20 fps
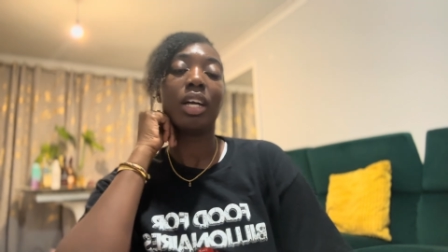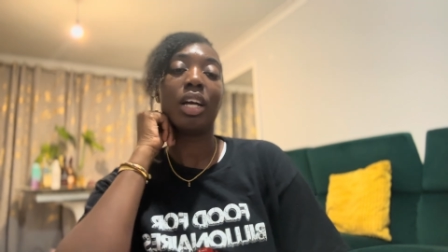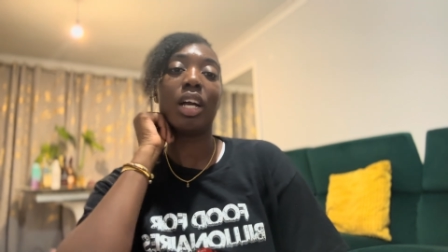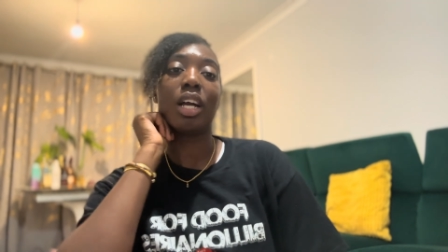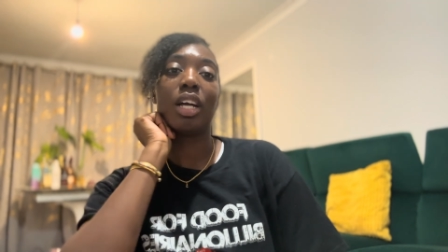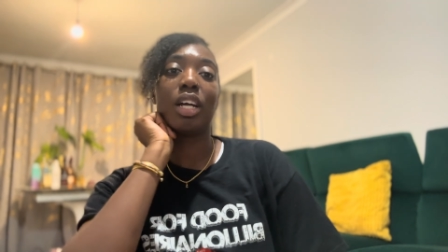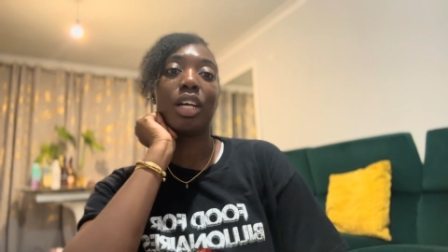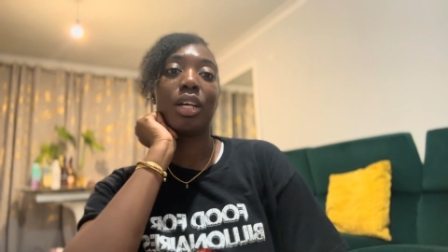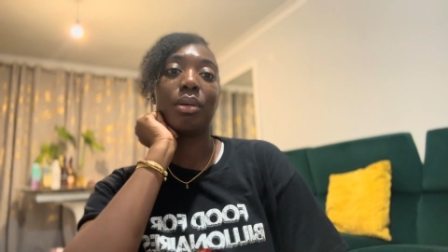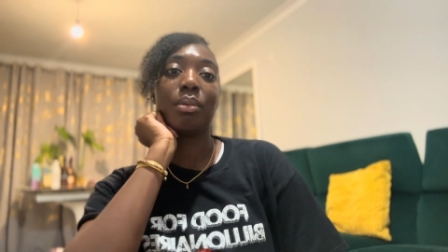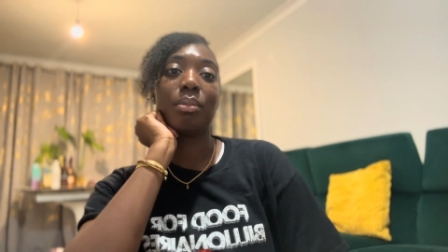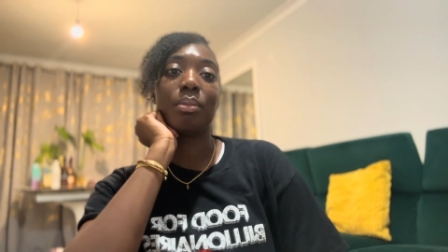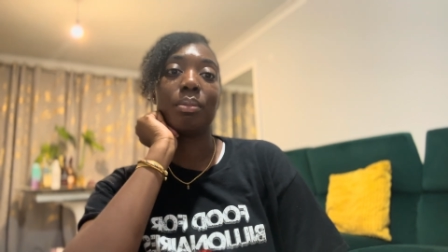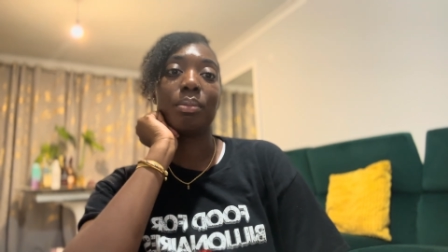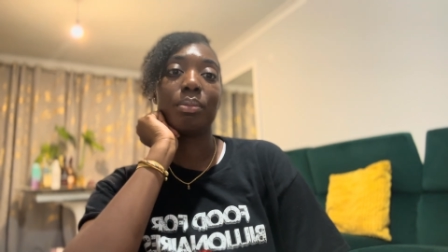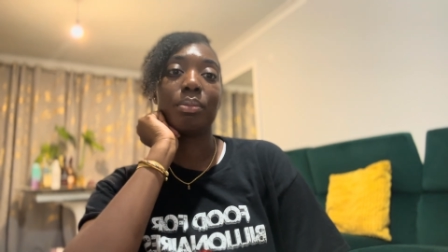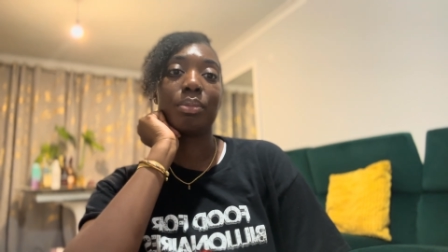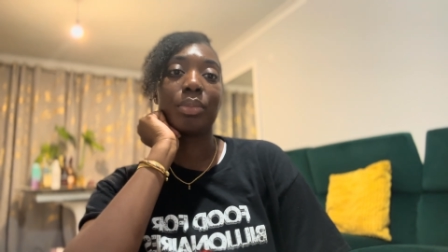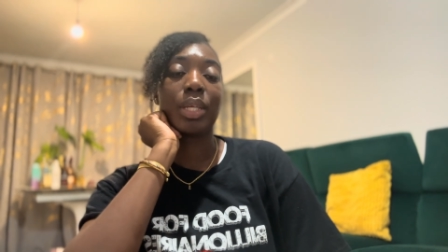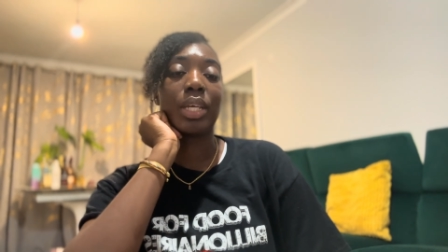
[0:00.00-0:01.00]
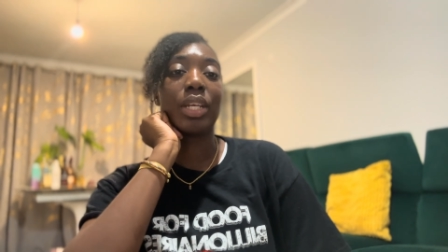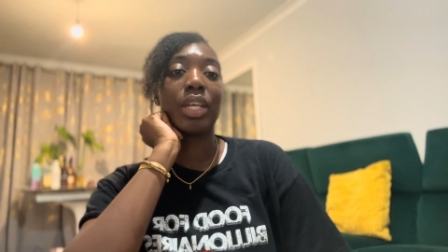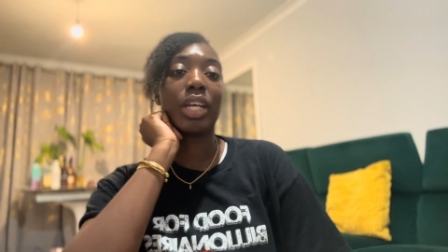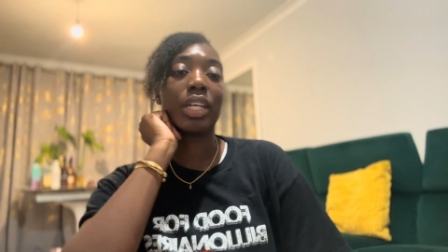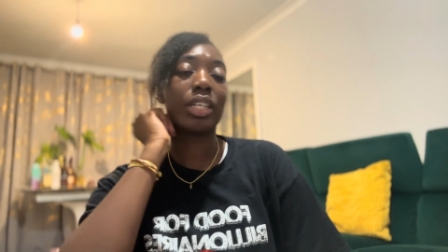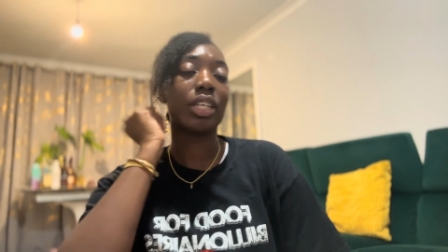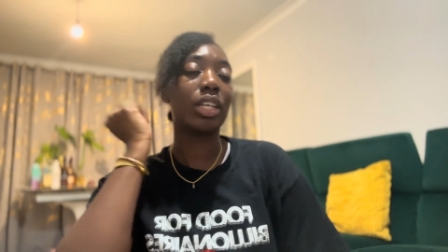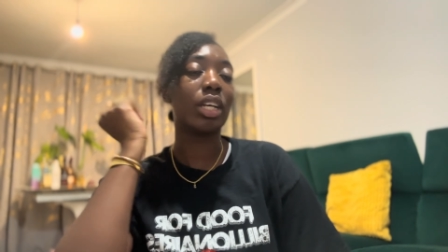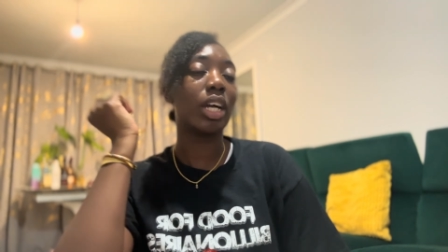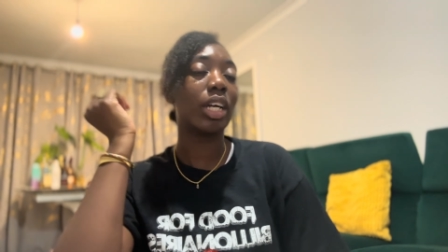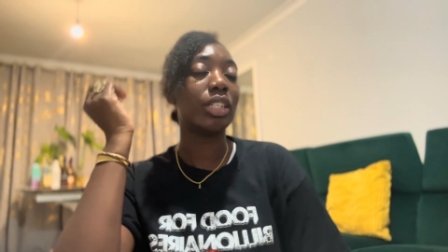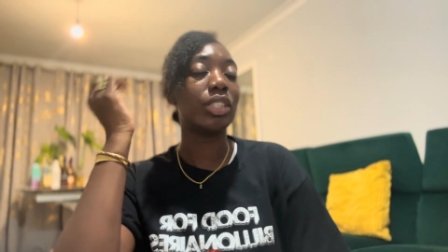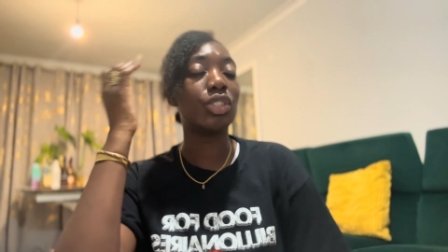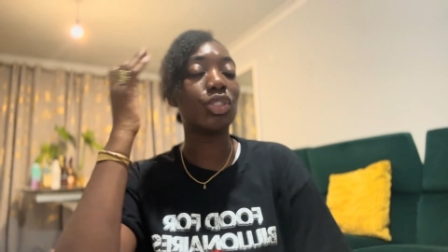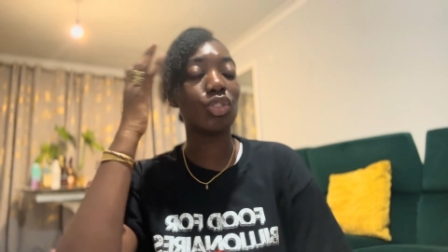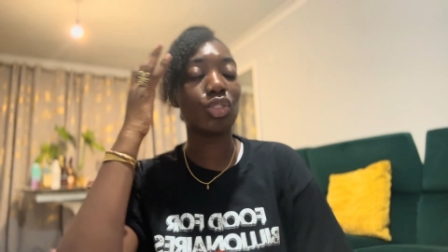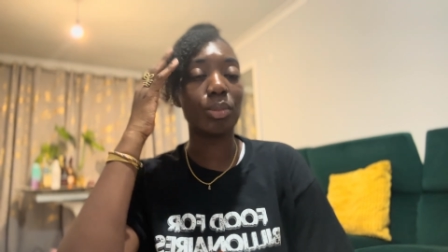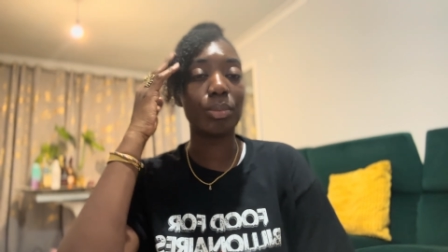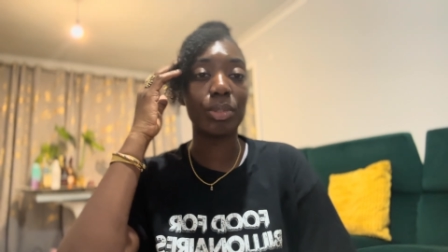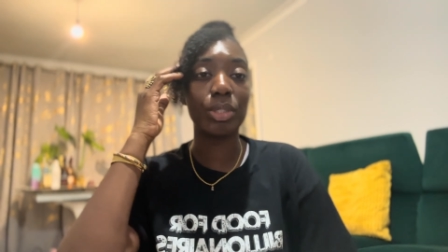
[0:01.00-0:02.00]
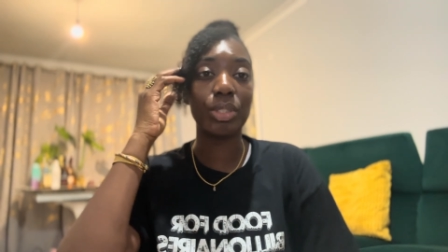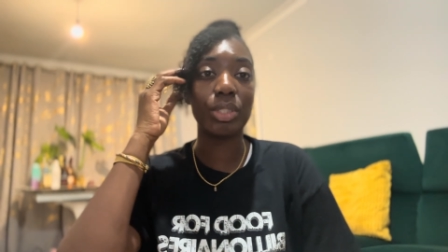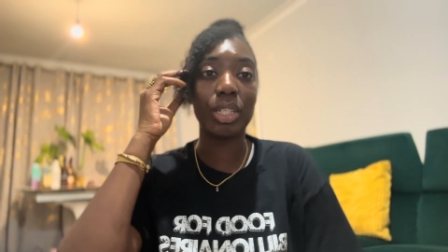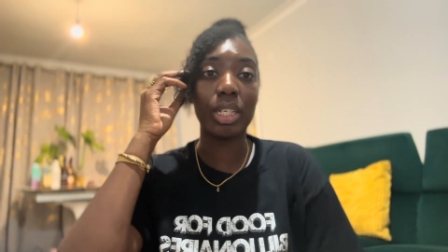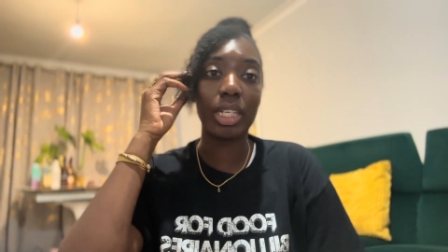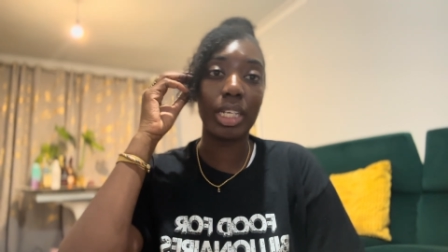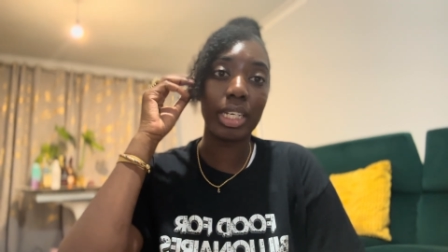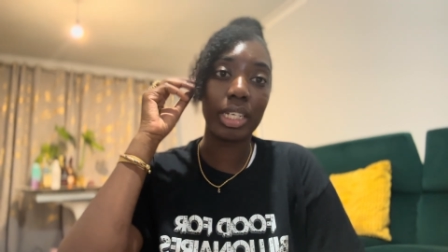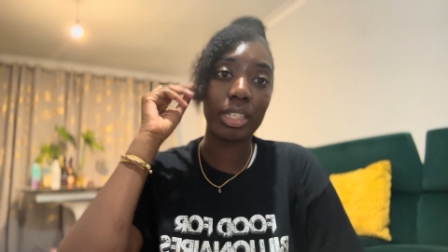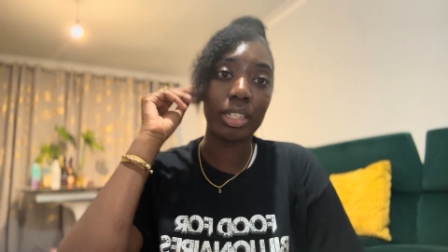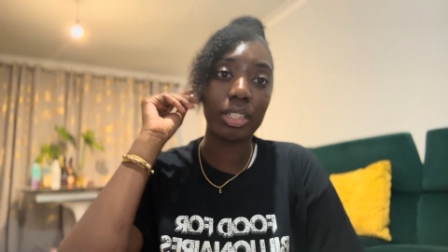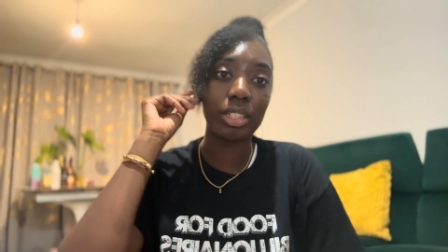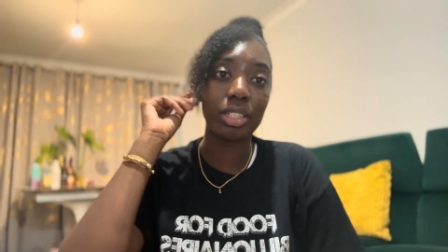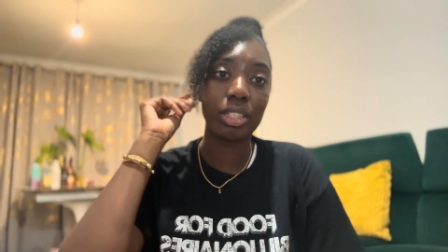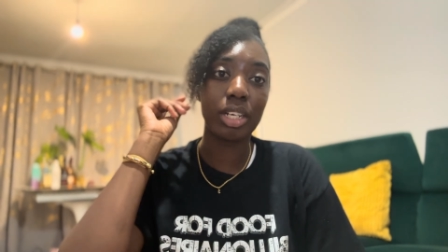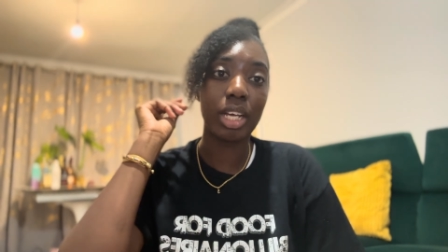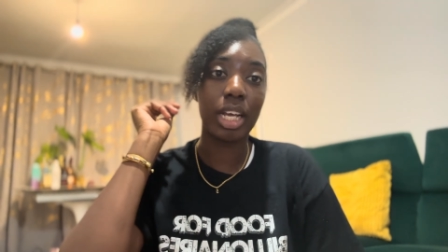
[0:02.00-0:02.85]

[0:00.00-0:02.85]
then I can kind of drop you the link